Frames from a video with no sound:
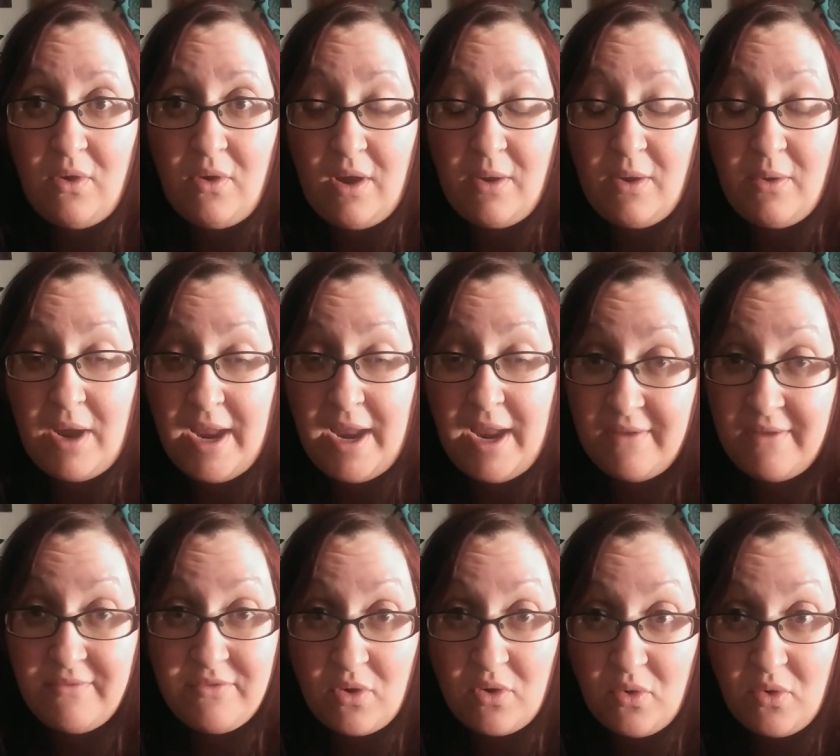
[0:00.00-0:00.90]

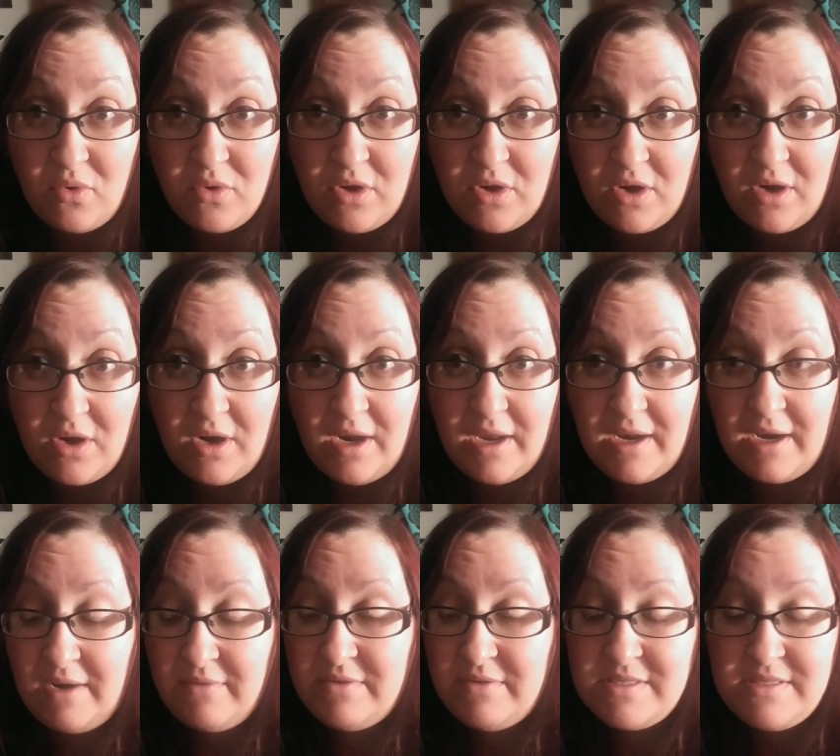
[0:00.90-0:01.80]
have to hold her
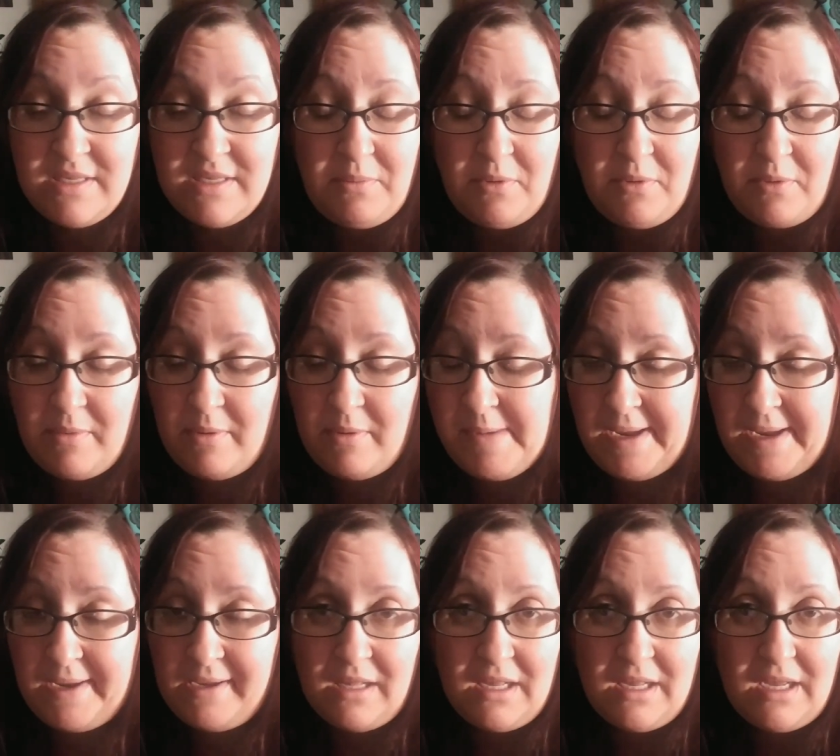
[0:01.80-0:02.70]
and I have to sleep on my
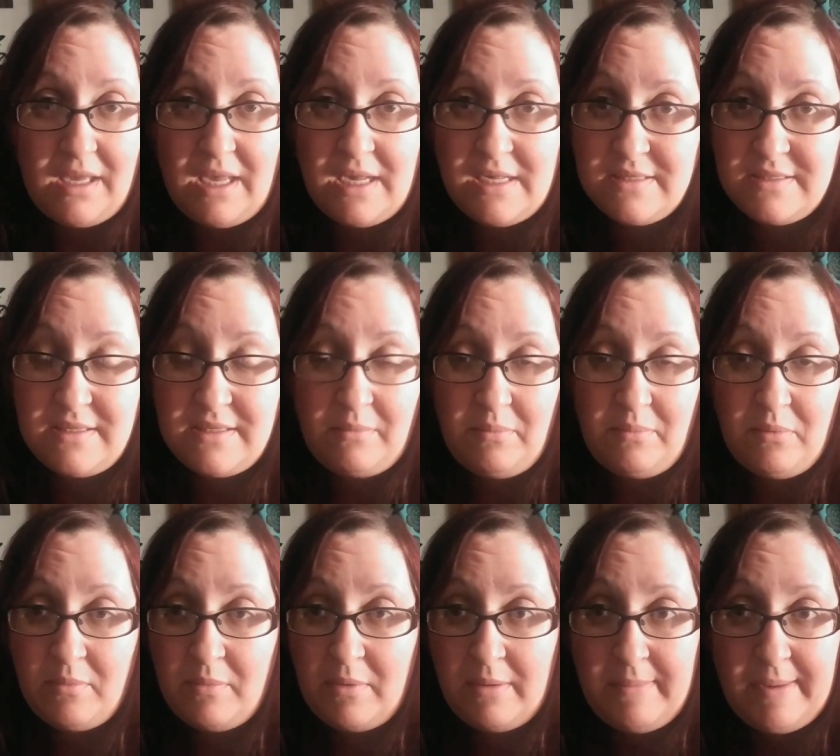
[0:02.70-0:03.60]
back, and I can't sleep
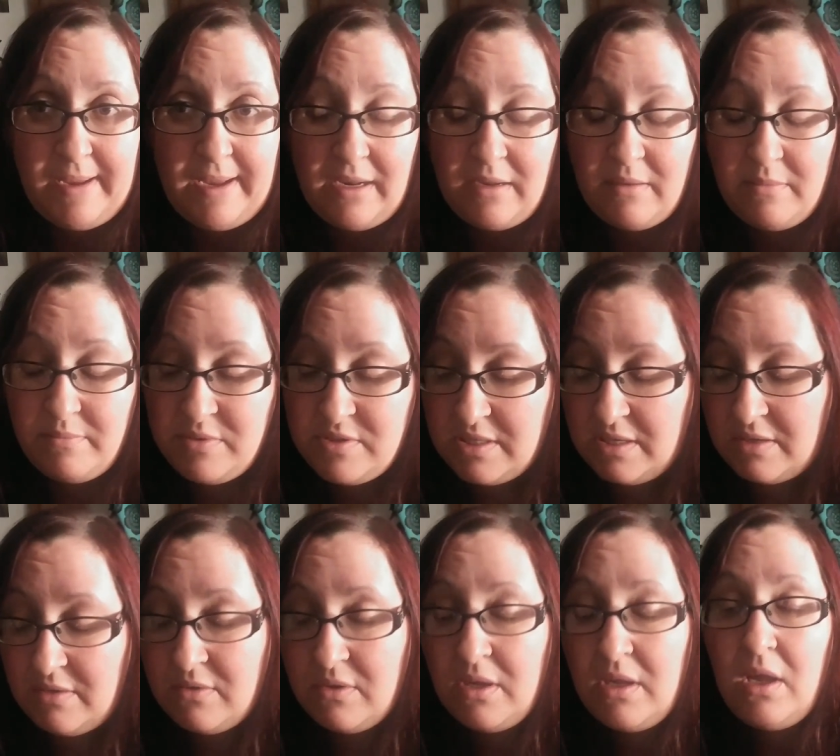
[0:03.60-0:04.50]
on my back.
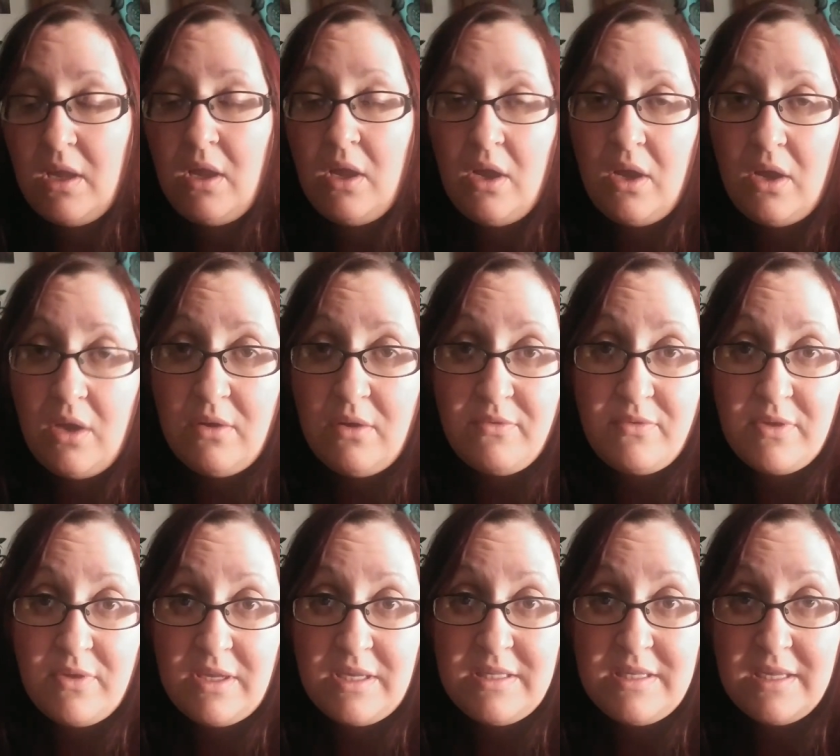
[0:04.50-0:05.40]
So
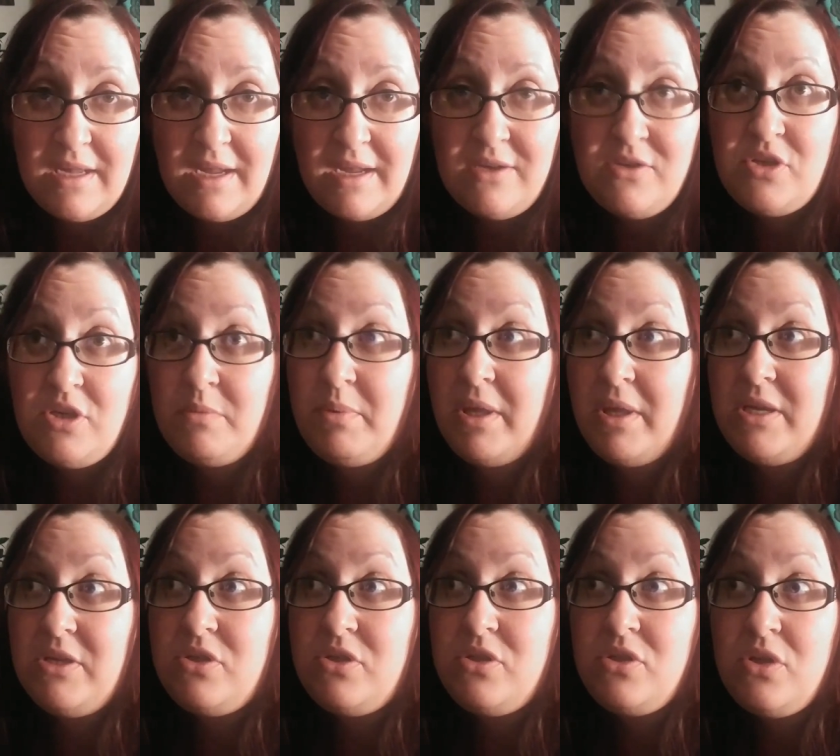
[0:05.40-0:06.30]
hopefully tonight she
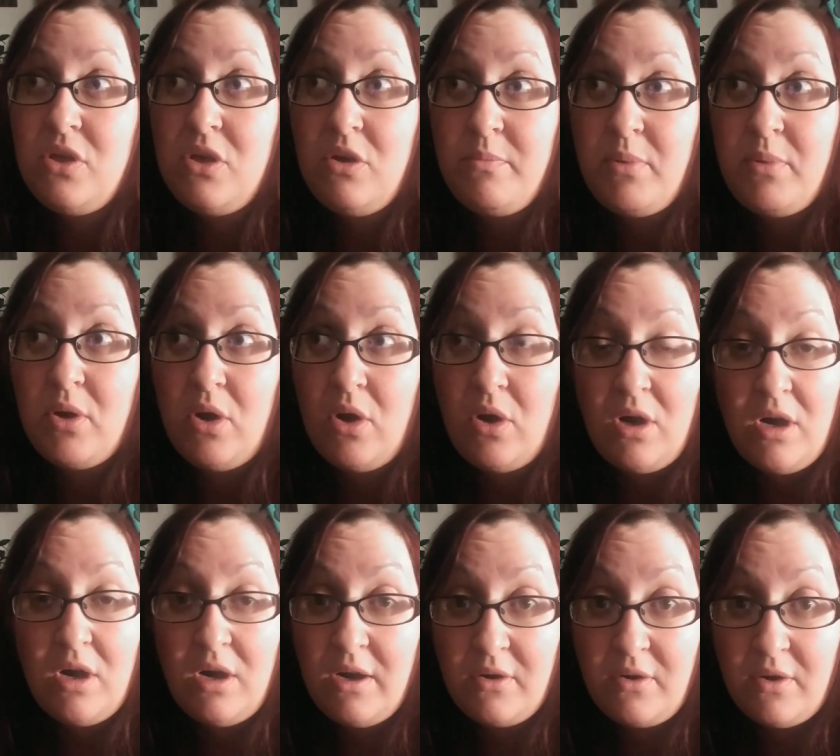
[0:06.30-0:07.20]
played super
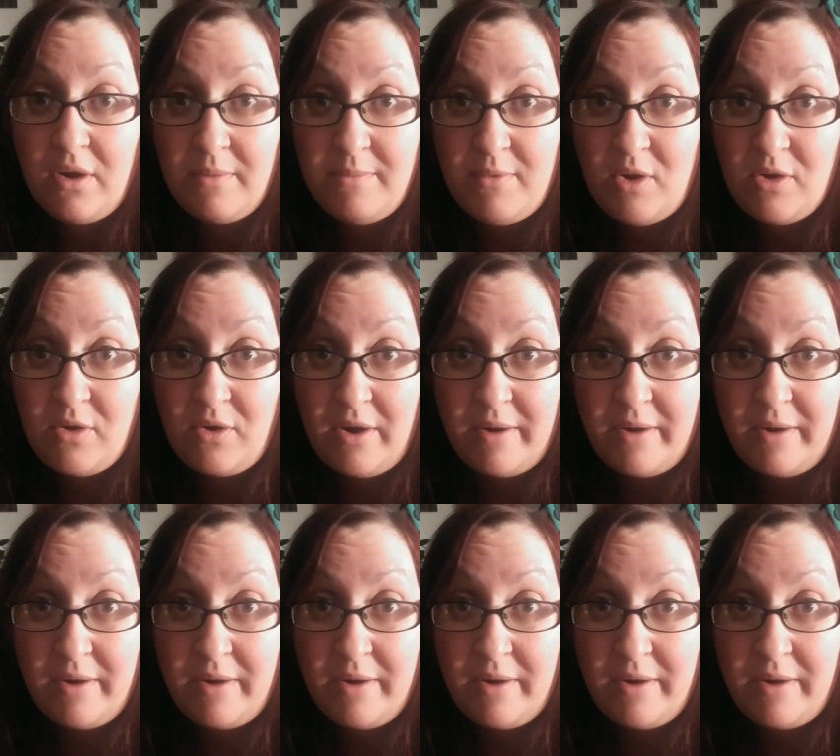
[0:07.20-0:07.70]
hard at Grandma and